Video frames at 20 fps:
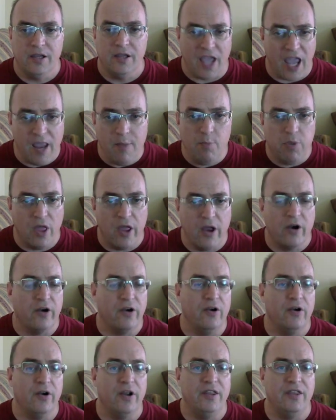game
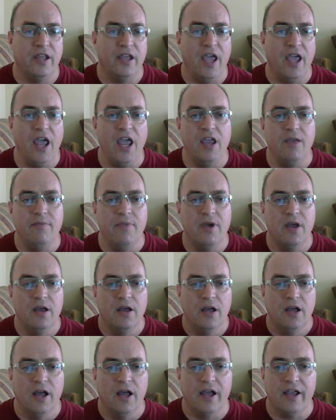player in the game,
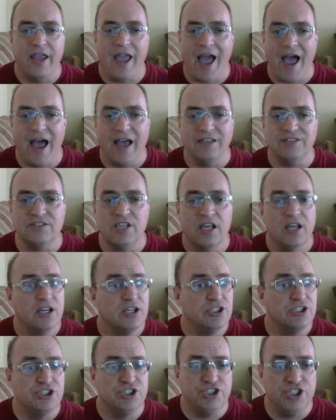uh, Cass,
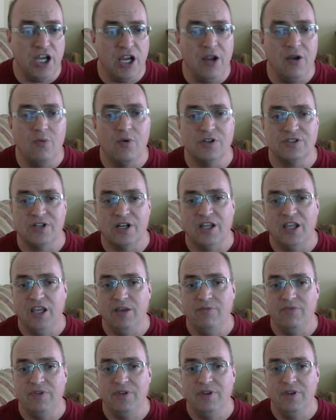she was going to
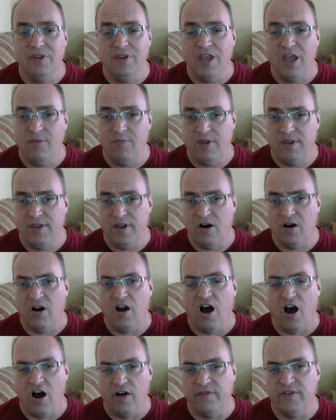keep Tim in there,
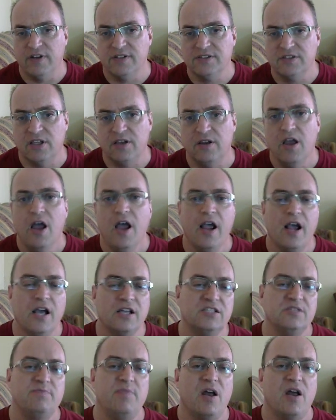obviously,
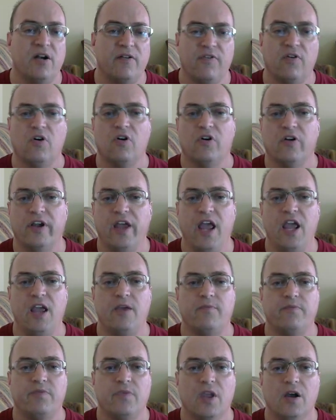because it's better for her
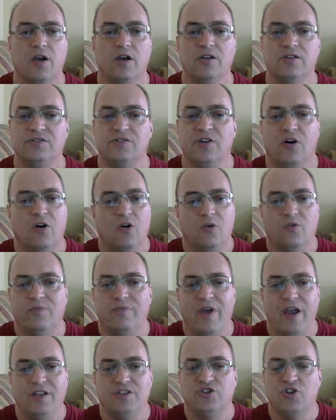game. So,
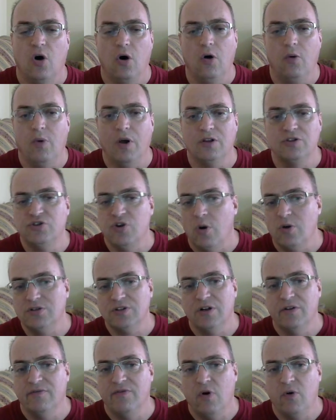and Joel, well, Joel's
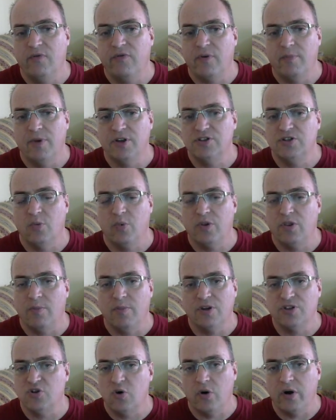going to vote for ma with the
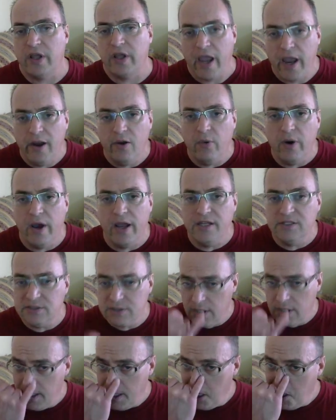majority
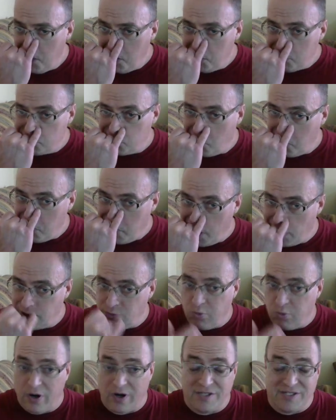anyways, so
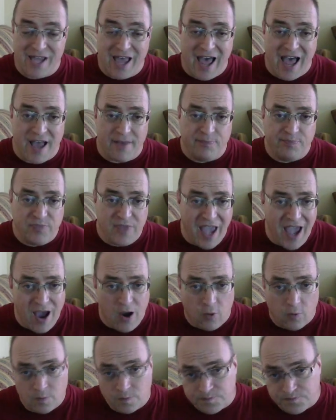that's where it's at.
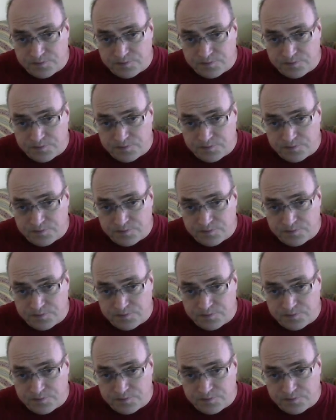Now,